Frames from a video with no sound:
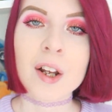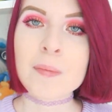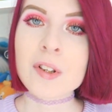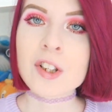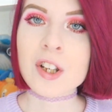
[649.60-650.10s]

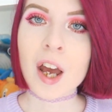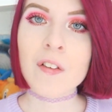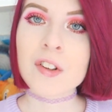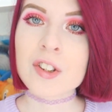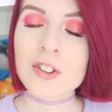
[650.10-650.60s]
admit to
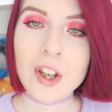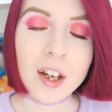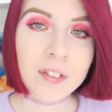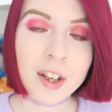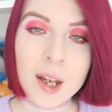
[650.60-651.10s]
having a
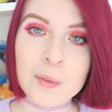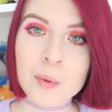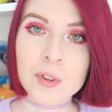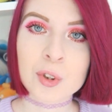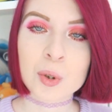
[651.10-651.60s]
stack of games
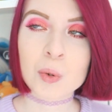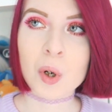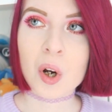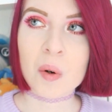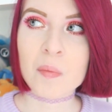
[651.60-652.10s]
which you
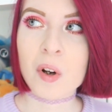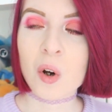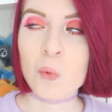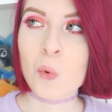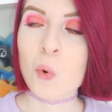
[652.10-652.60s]

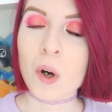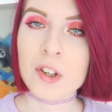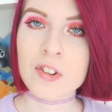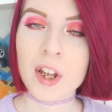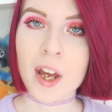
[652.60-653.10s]
will
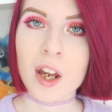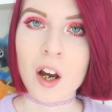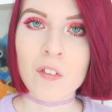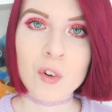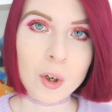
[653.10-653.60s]
always say,
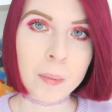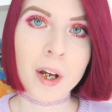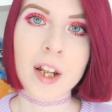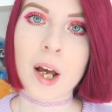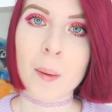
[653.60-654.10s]
I've got to
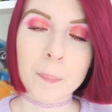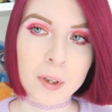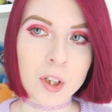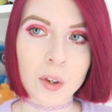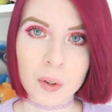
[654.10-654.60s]
play that,
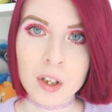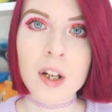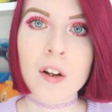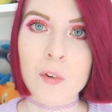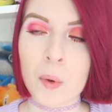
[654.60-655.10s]
but you know, you
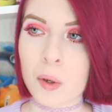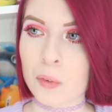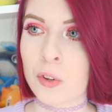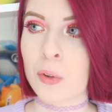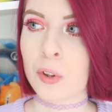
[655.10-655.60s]
never will
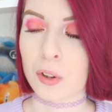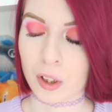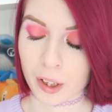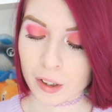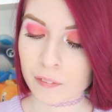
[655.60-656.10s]
until you're
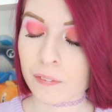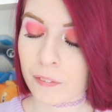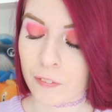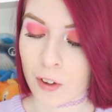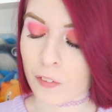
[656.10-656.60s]
like
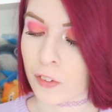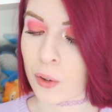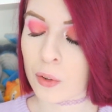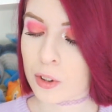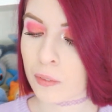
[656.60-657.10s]
50
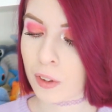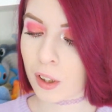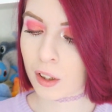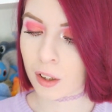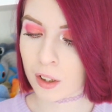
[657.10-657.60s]
or
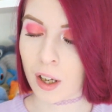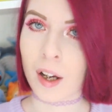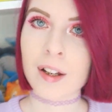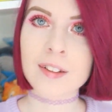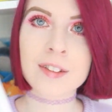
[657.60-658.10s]
something. Yeah,
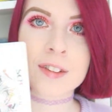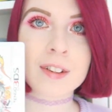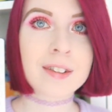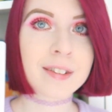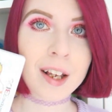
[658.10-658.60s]
it's
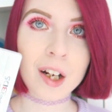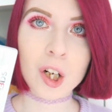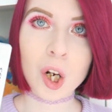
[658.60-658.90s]
Stellar